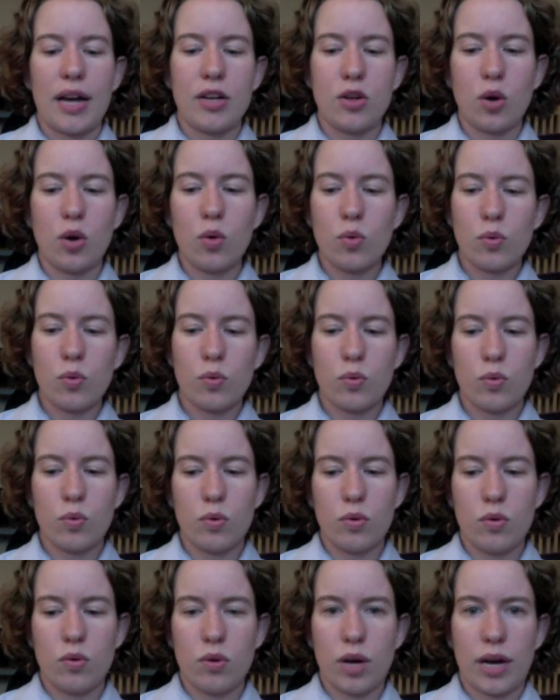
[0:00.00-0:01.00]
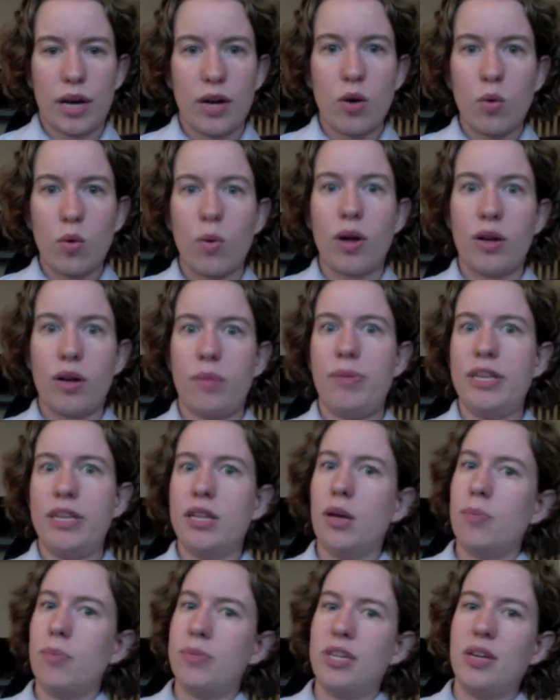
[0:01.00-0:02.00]
I don't want to
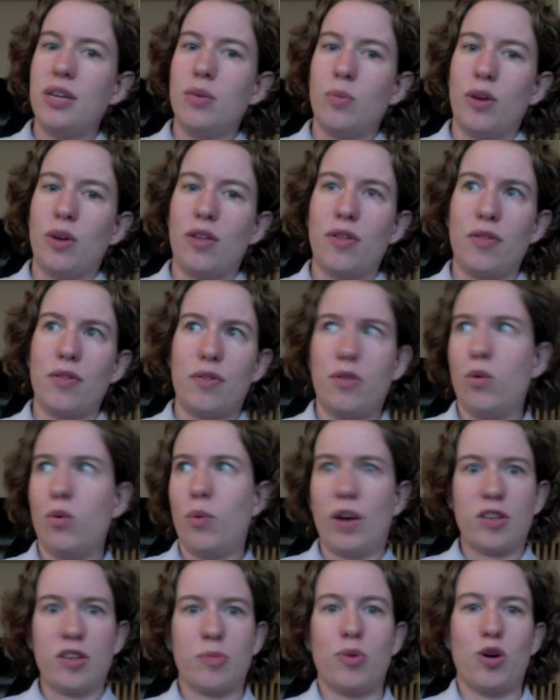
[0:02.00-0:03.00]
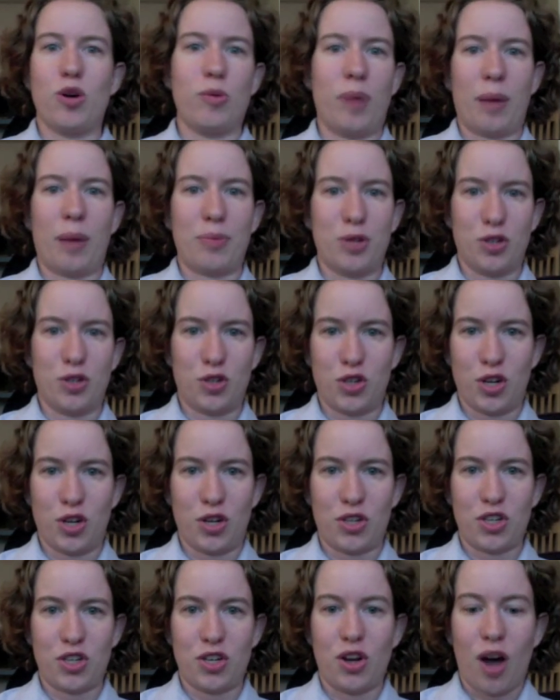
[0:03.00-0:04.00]
be lumped in with the Westboro Baptist
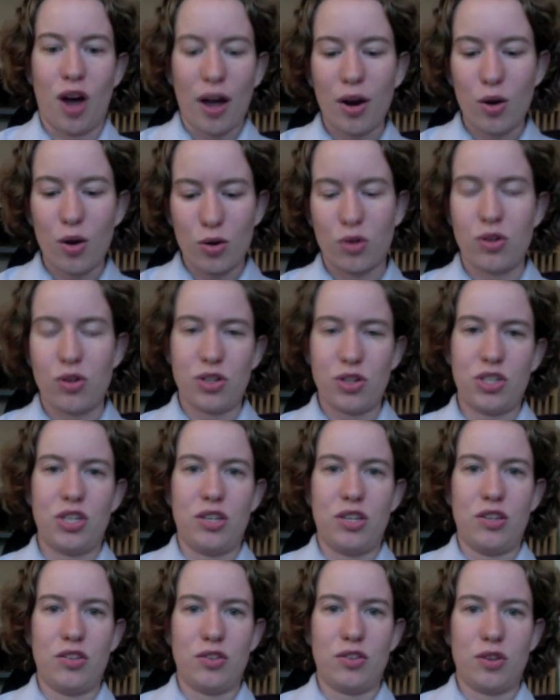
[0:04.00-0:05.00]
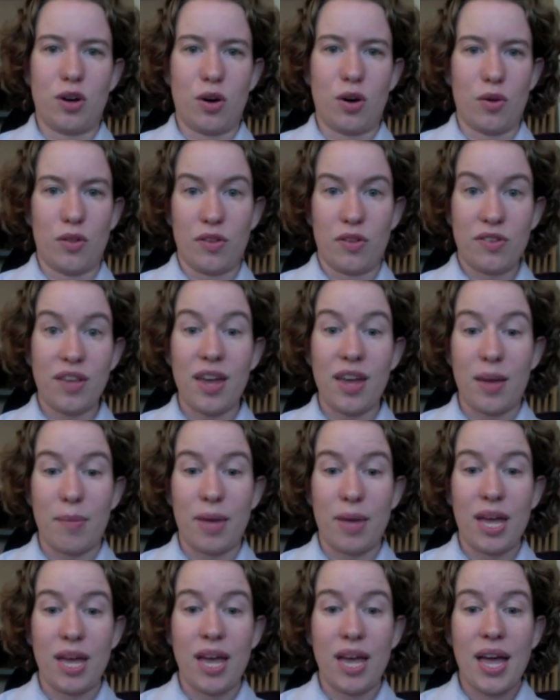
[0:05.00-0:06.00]
Church. Not all Christians are the
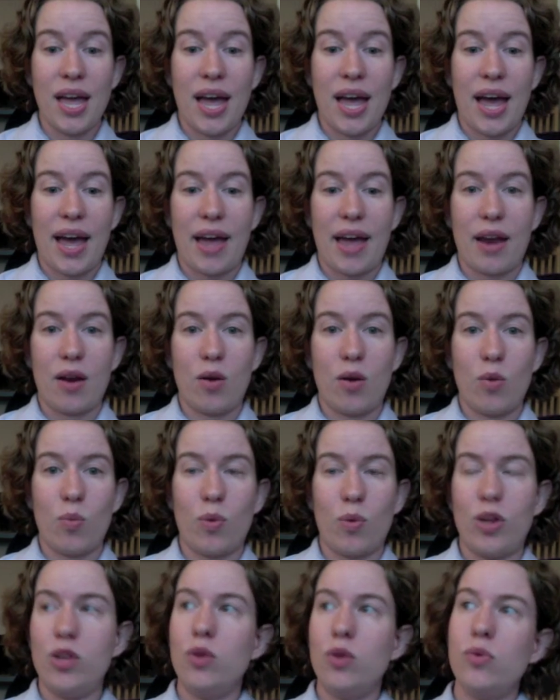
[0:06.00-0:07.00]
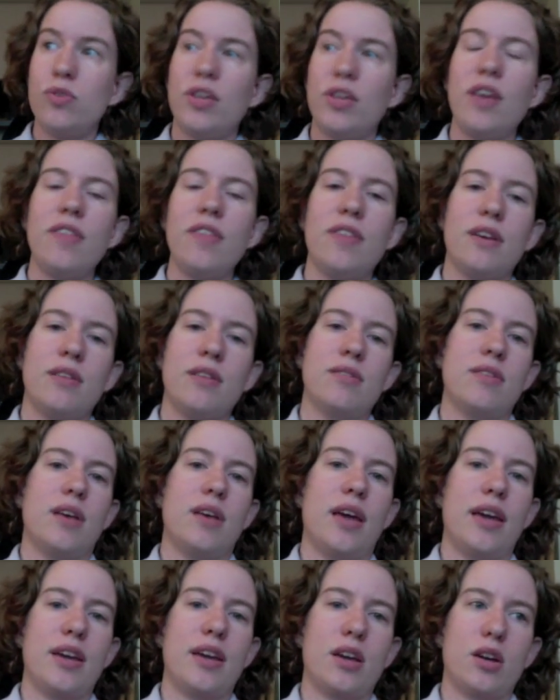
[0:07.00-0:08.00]
same. And when you say things
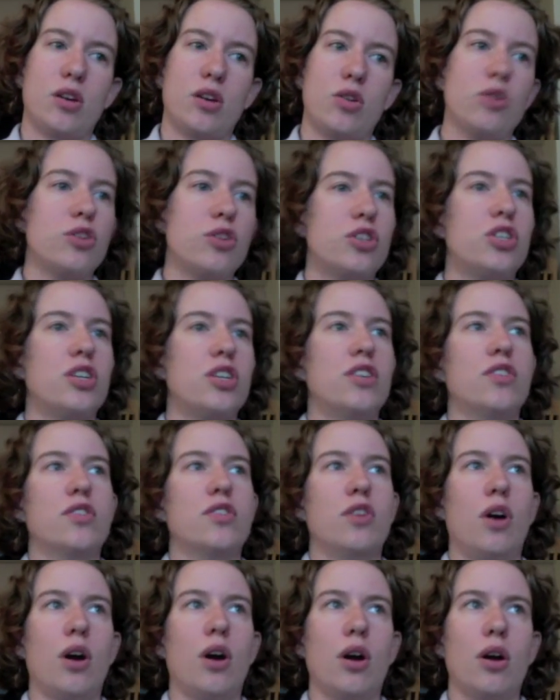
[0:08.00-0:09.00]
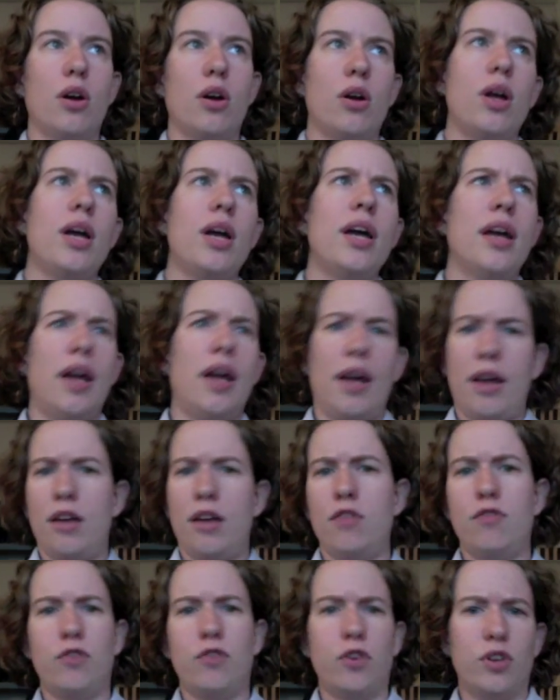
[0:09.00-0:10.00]
like Christians are
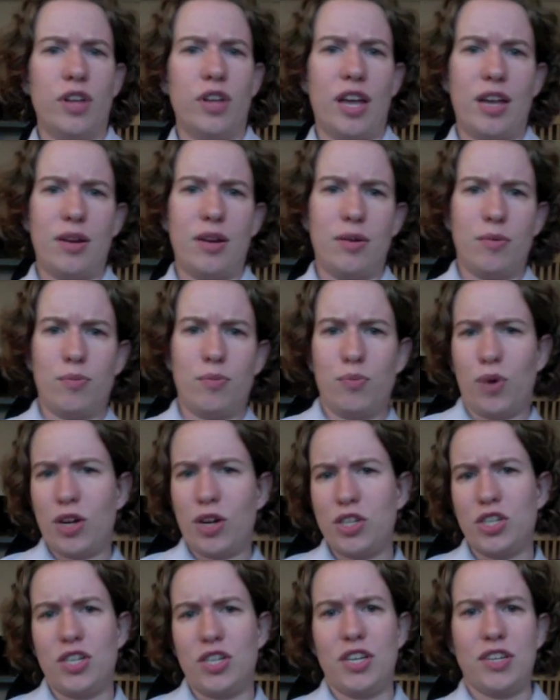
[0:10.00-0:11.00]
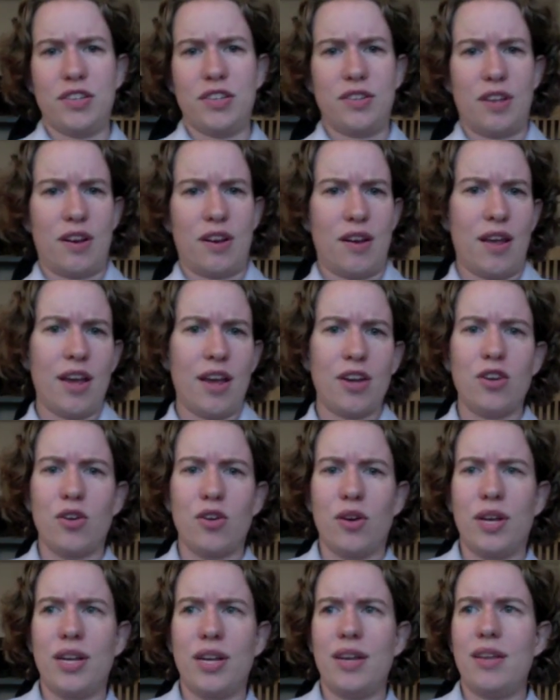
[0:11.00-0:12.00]
hateful and prejudiced and
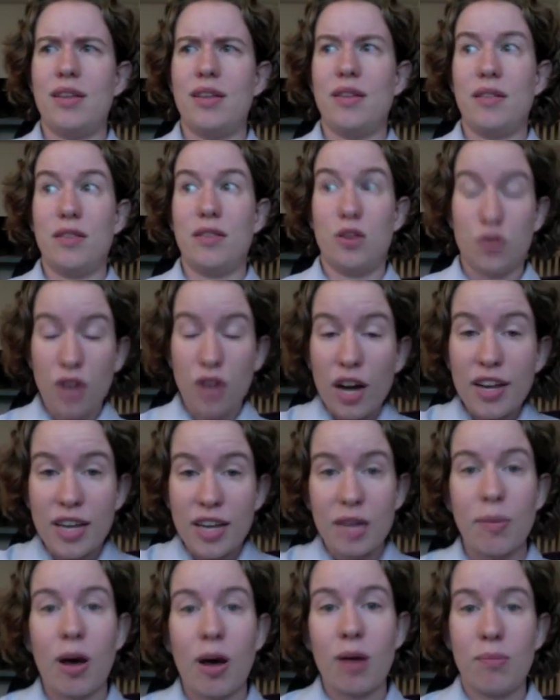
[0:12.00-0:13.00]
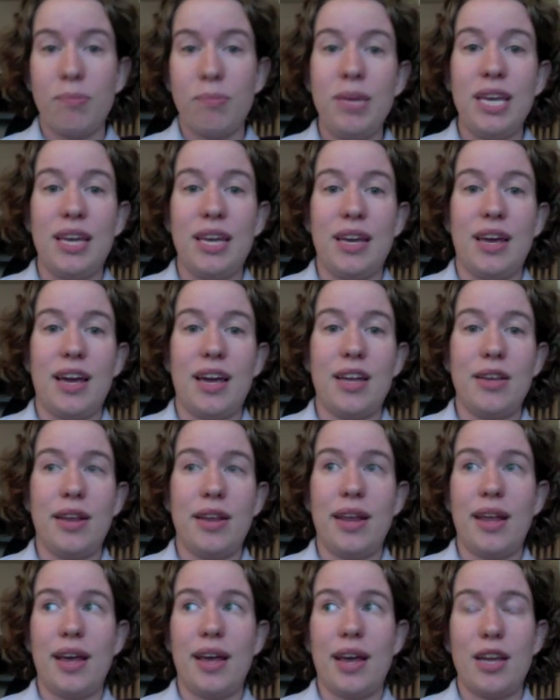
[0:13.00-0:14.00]
ignorant, you're talking about me,
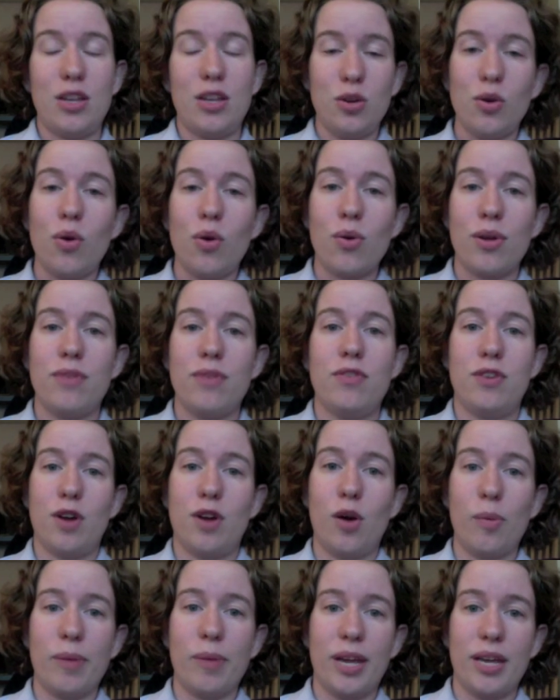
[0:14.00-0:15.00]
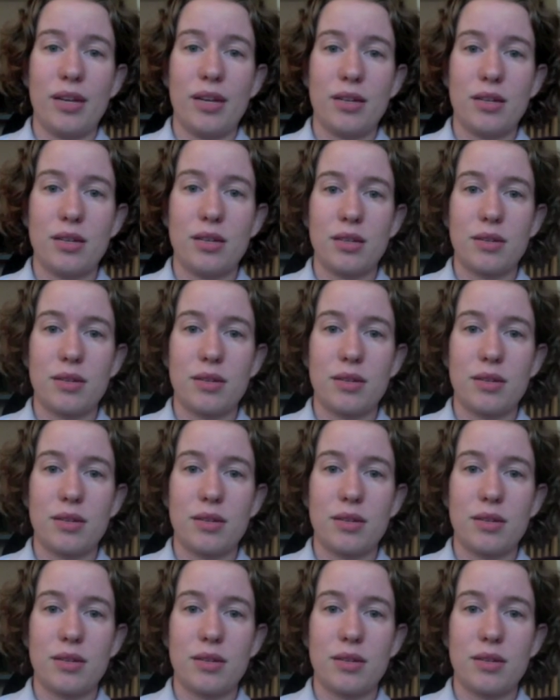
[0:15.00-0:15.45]
and you don't even know me.